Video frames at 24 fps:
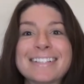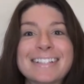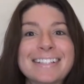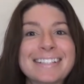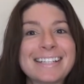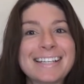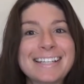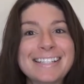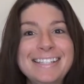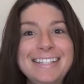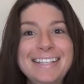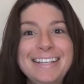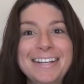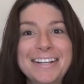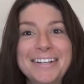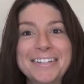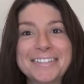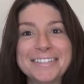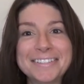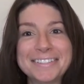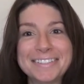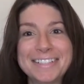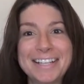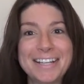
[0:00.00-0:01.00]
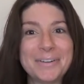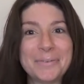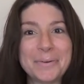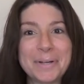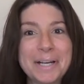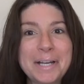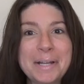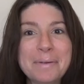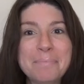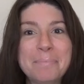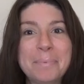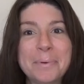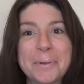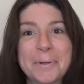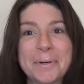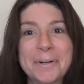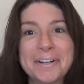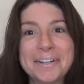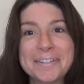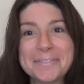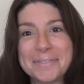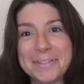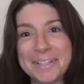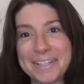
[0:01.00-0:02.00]
because you know, you don't want to get
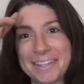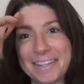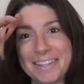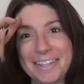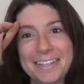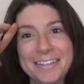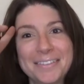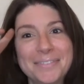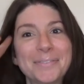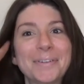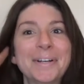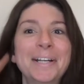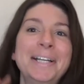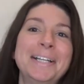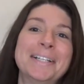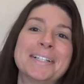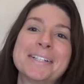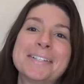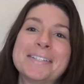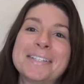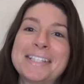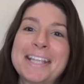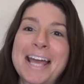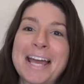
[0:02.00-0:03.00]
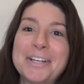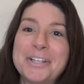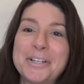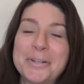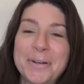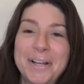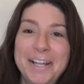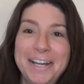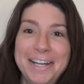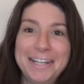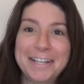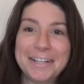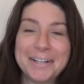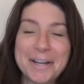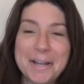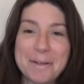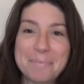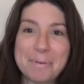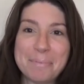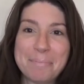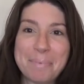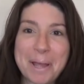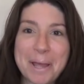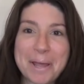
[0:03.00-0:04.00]
bored with what you're saturating your
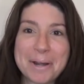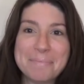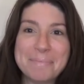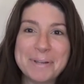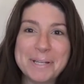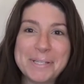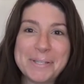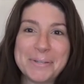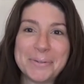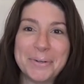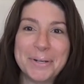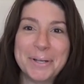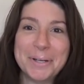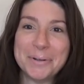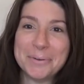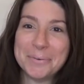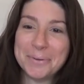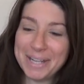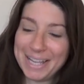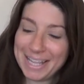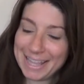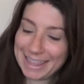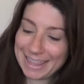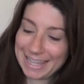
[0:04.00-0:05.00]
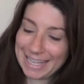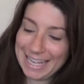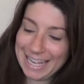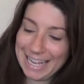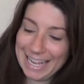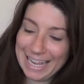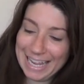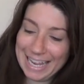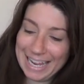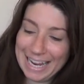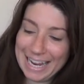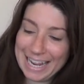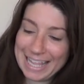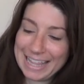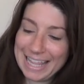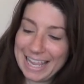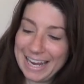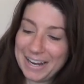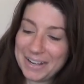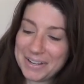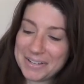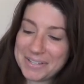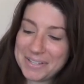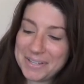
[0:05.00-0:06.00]
hippopotamus oil with.
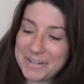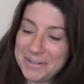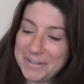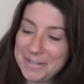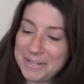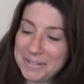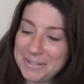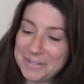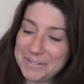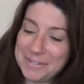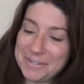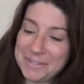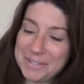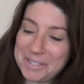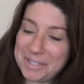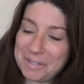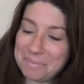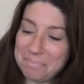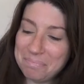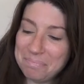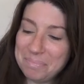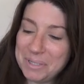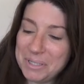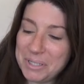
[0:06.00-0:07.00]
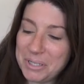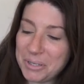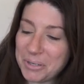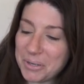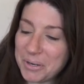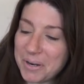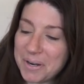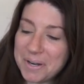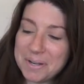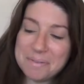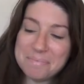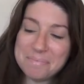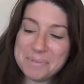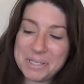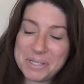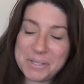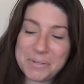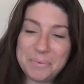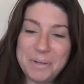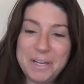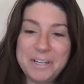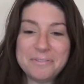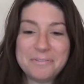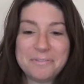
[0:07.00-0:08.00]
They also used marjoram,
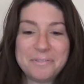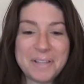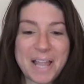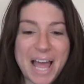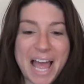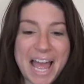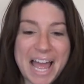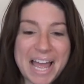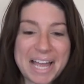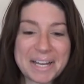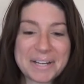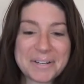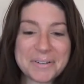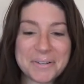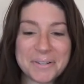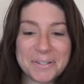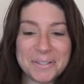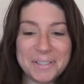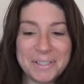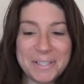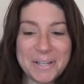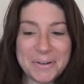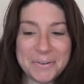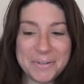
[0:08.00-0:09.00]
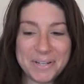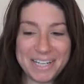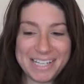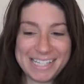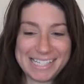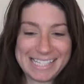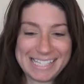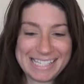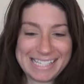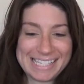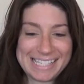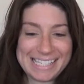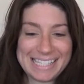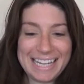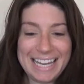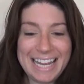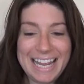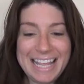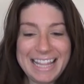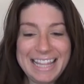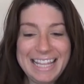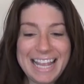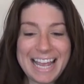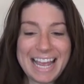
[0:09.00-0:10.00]
sweet flag, or lotus.
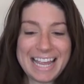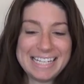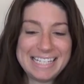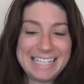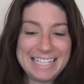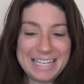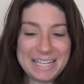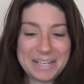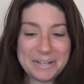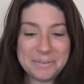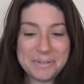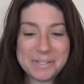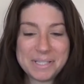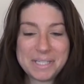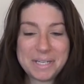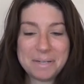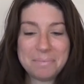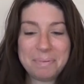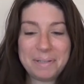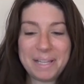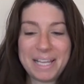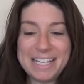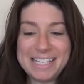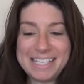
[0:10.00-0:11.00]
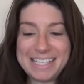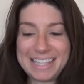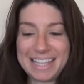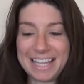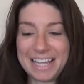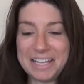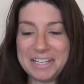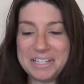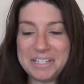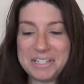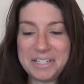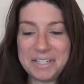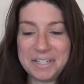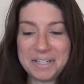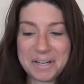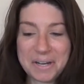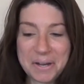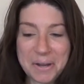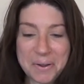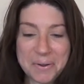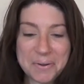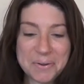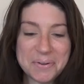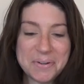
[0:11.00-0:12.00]
The idea was to place the ungent
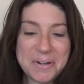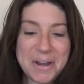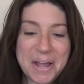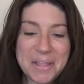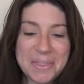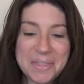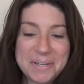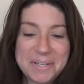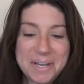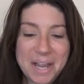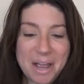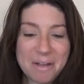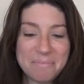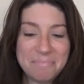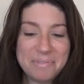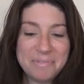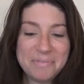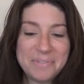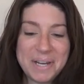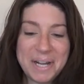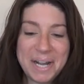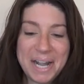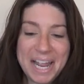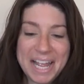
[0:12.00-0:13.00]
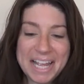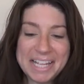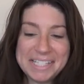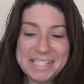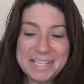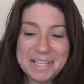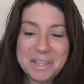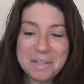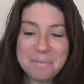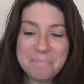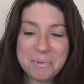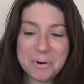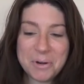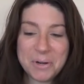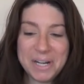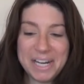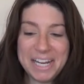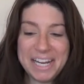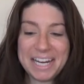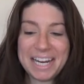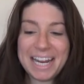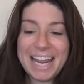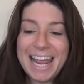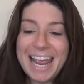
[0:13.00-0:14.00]
cone on the top of their heads in the
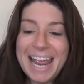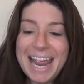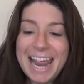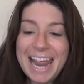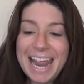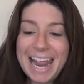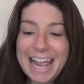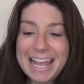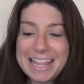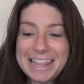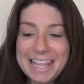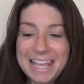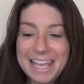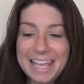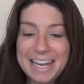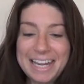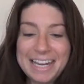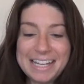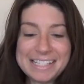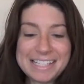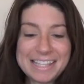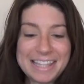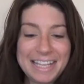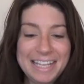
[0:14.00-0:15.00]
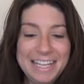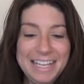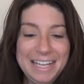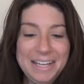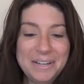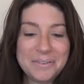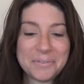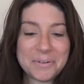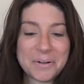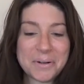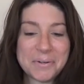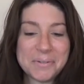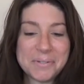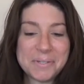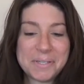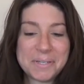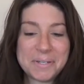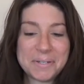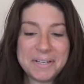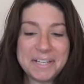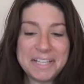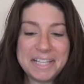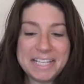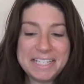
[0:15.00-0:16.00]
morning, and then as the heat rose
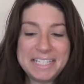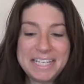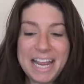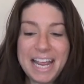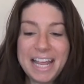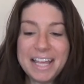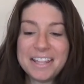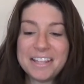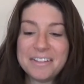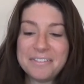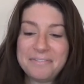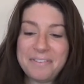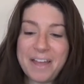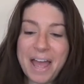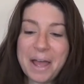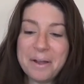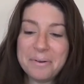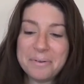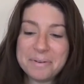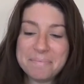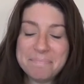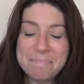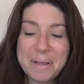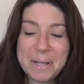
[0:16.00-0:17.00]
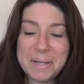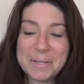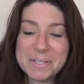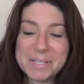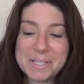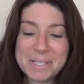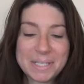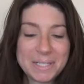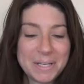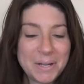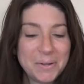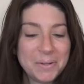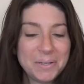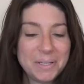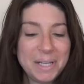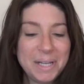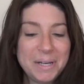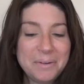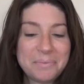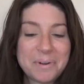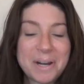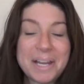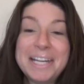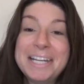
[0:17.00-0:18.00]
during the day, the fat would melt slowly,
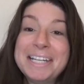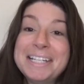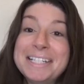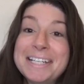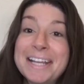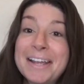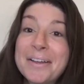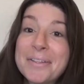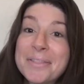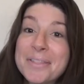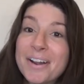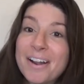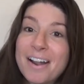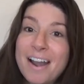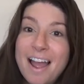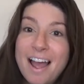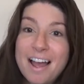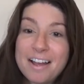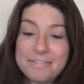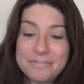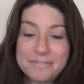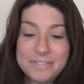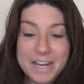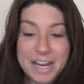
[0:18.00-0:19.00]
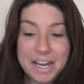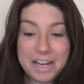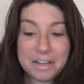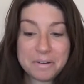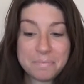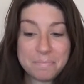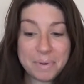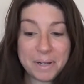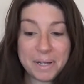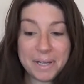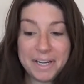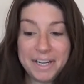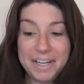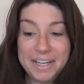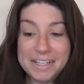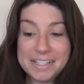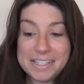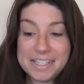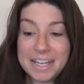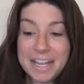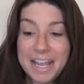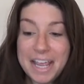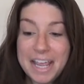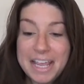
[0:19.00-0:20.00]
running down their half-naked
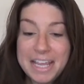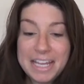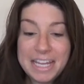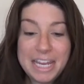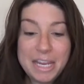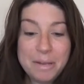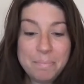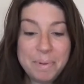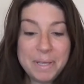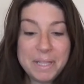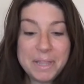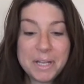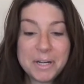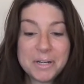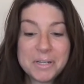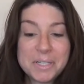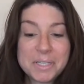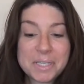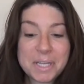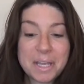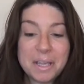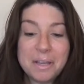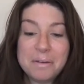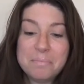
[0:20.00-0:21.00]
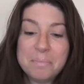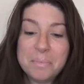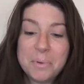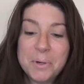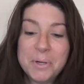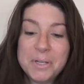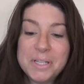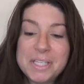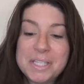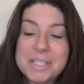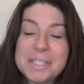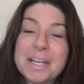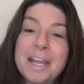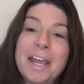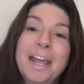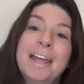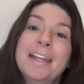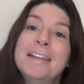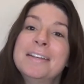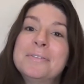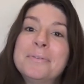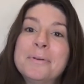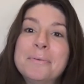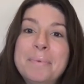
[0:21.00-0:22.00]
bodies, keeping their skin moist
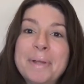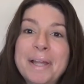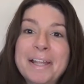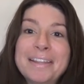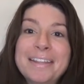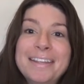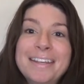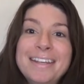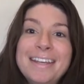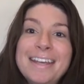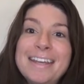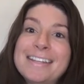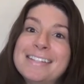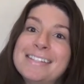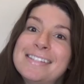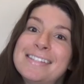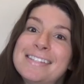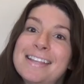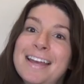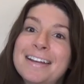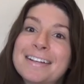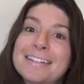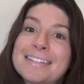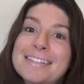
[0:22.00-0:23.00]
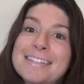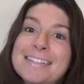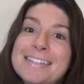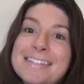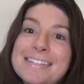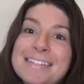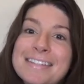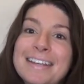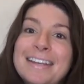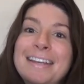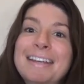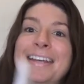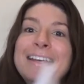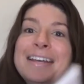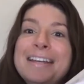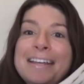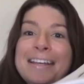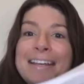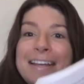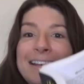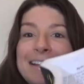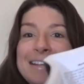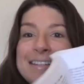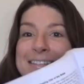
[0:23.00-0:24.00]
and repelling insects.
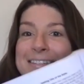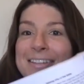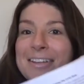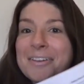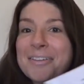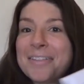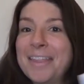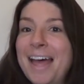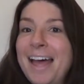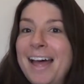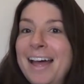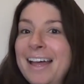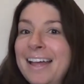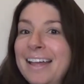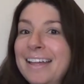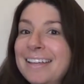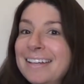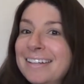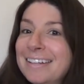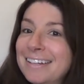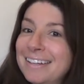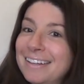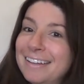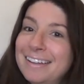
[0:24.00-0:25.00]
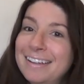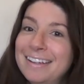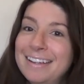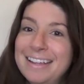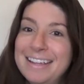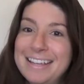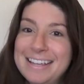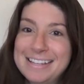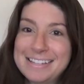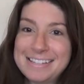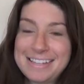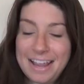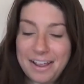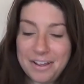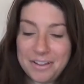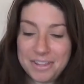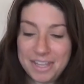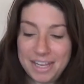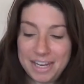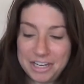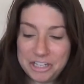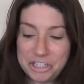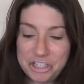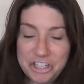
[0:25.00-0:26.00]
So that is how
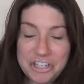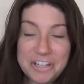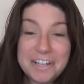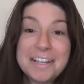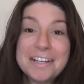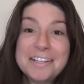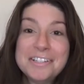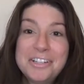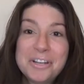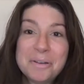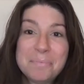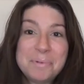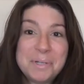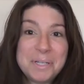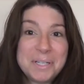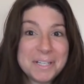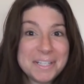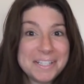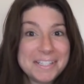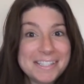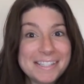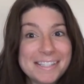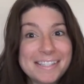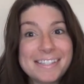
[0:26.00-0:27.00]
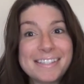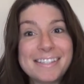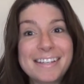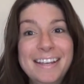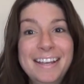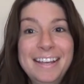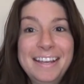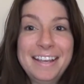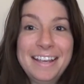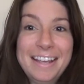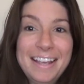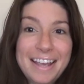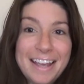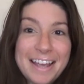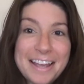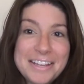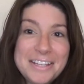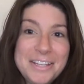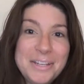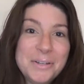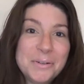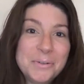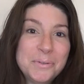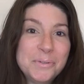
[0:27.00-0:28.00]
the ancient Egyptians
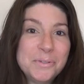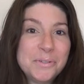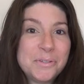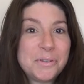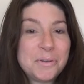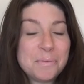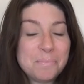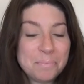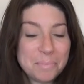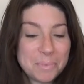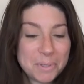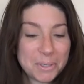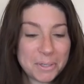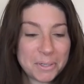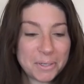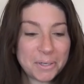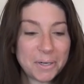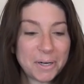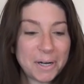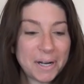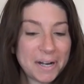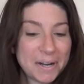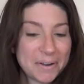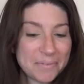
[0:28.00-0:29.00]
used myrrh